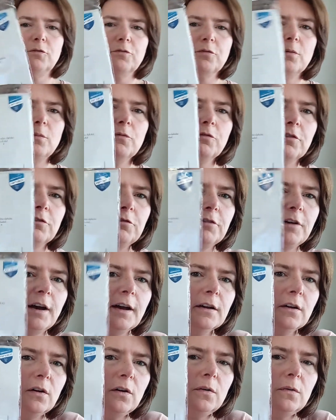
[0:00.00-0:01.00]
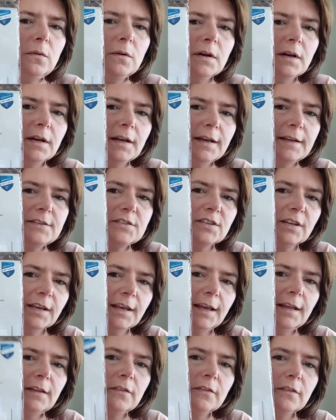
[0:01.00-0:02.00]
from Vavaco. It's a
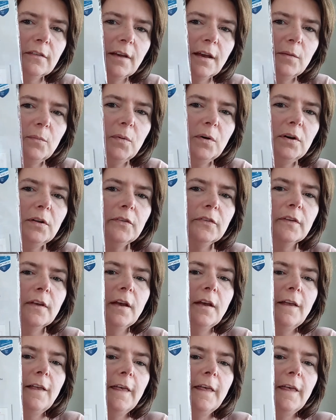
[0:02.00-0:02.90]
kit I bought.